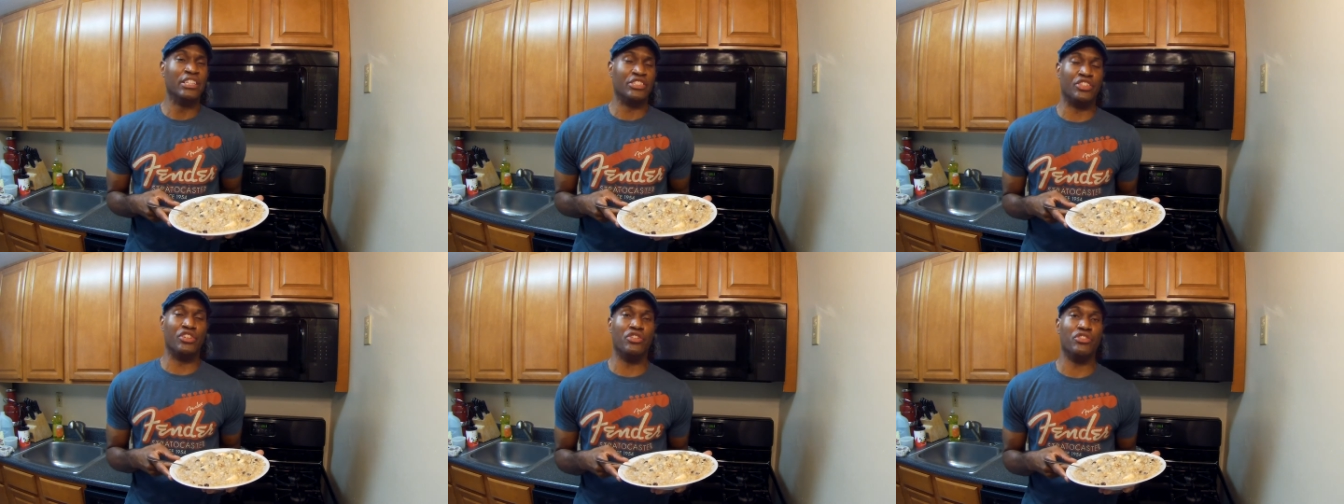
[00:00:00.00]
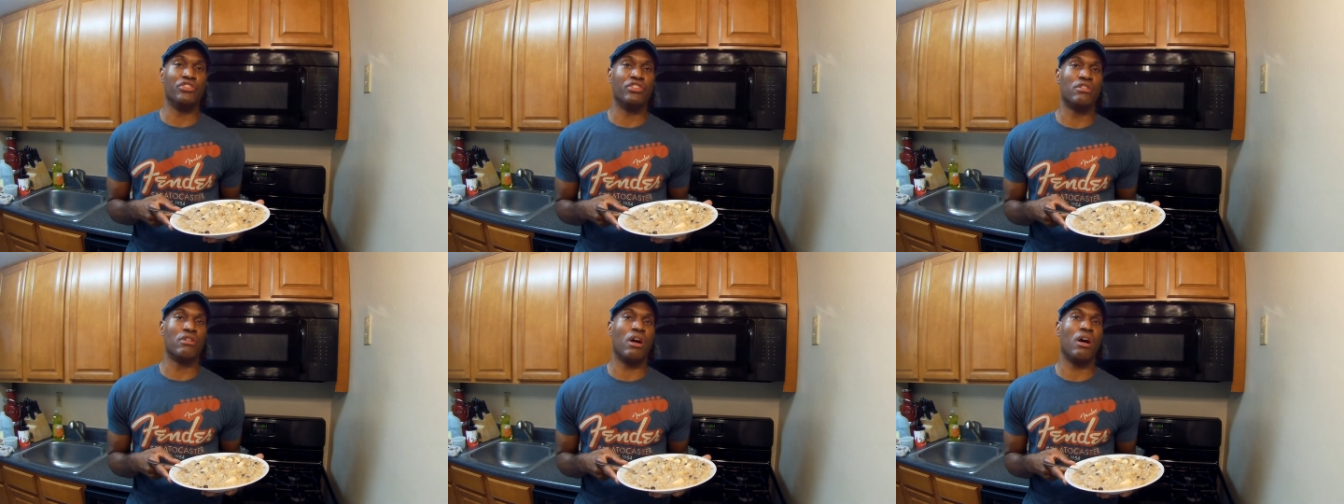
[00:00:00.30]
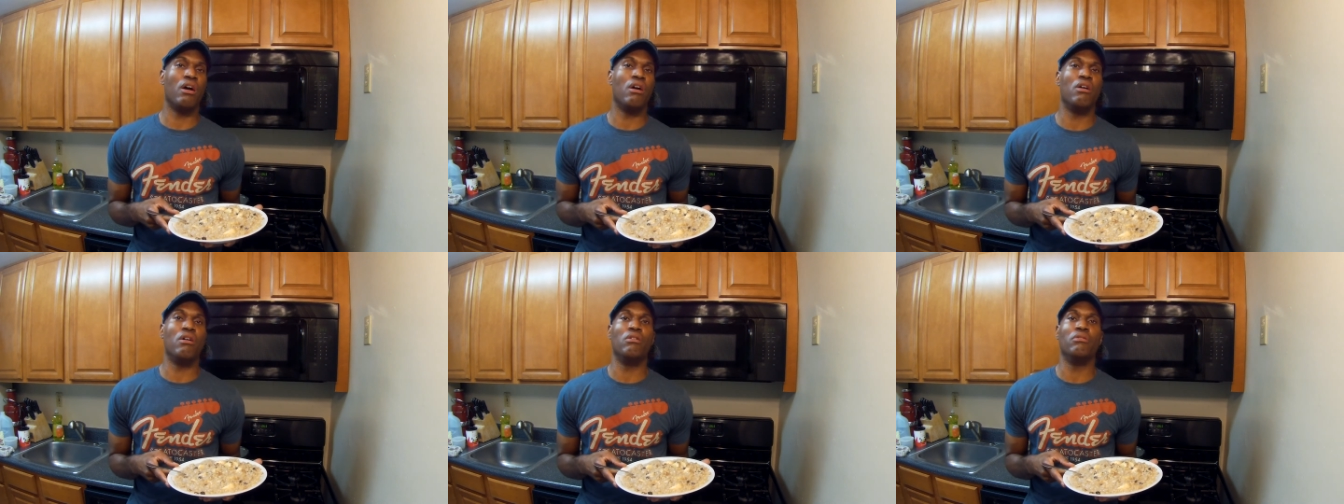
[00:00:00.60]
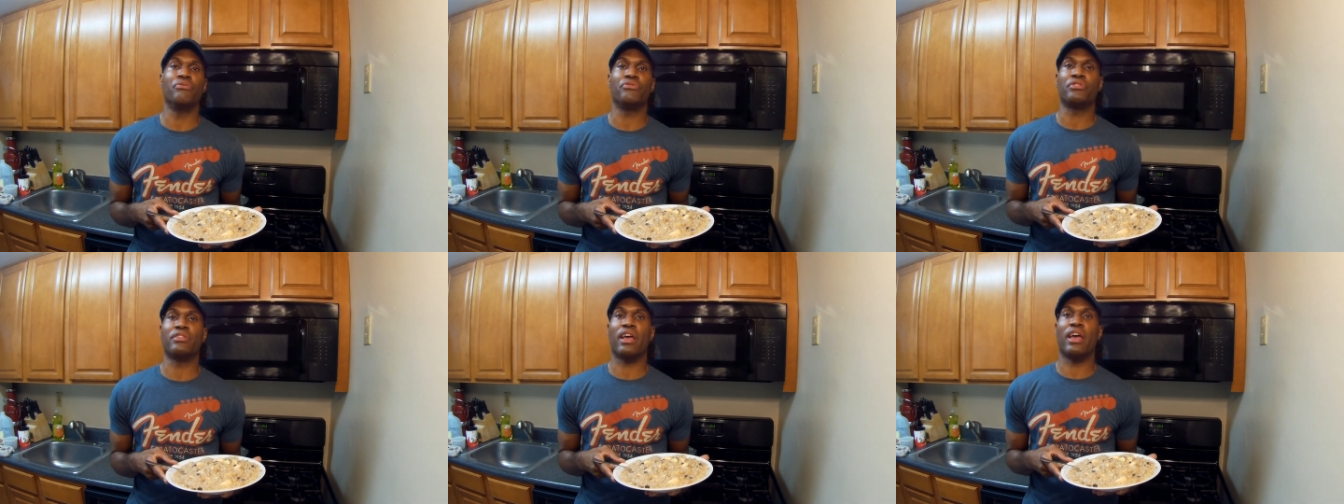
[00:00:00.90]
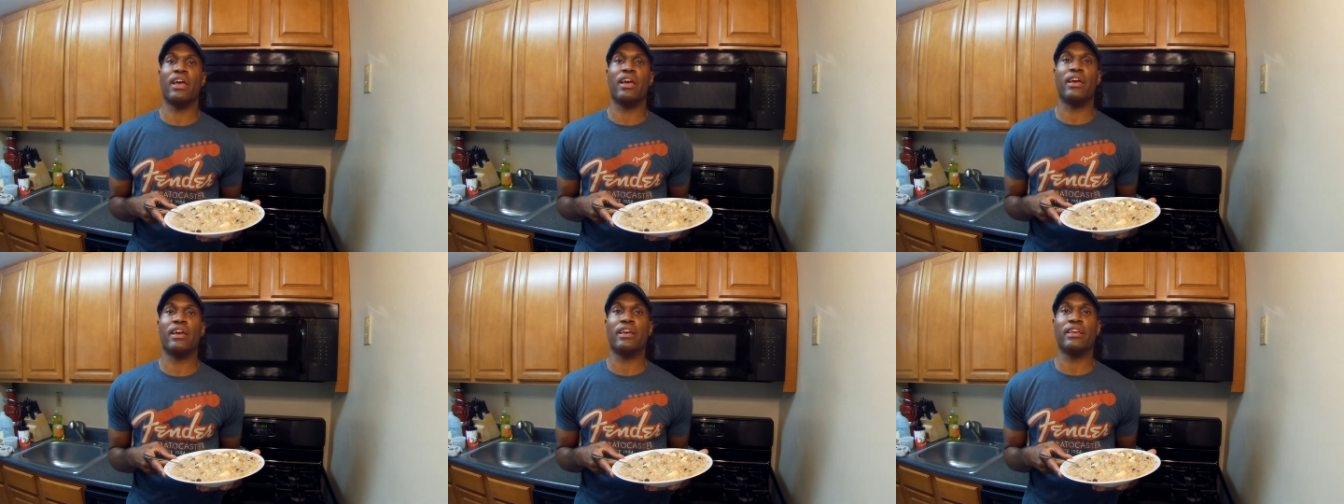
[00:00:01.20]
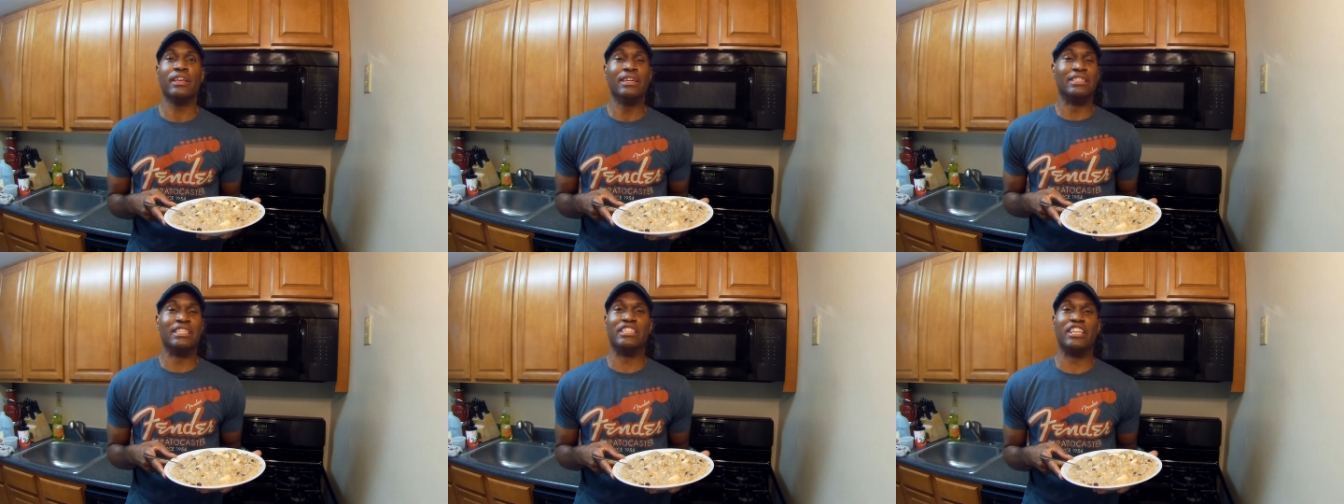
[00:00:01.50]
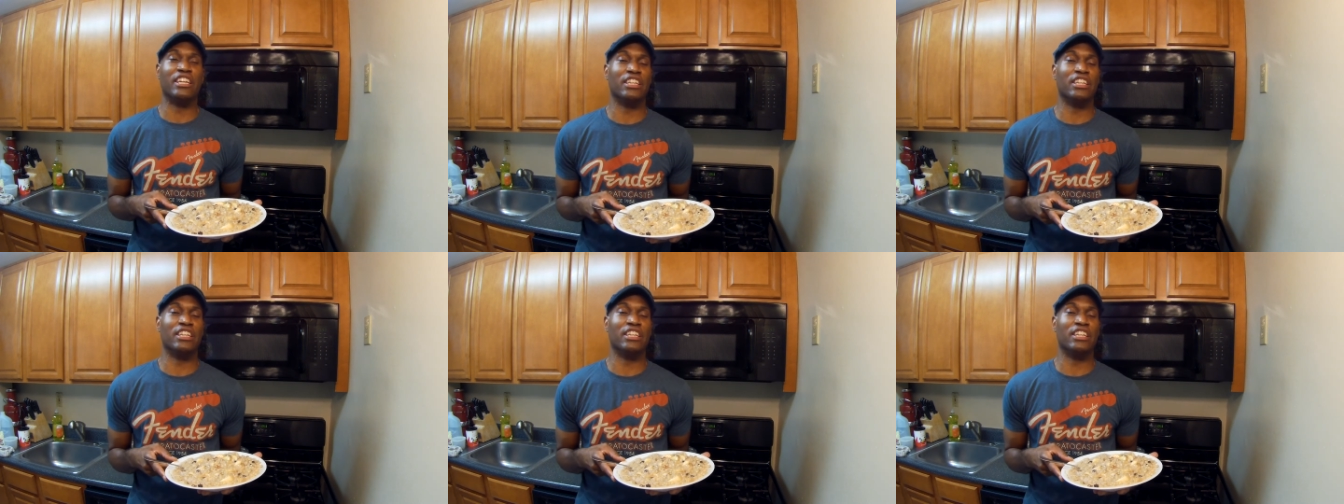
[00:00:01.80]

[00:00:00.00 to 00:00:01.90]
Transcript: Do your own thing.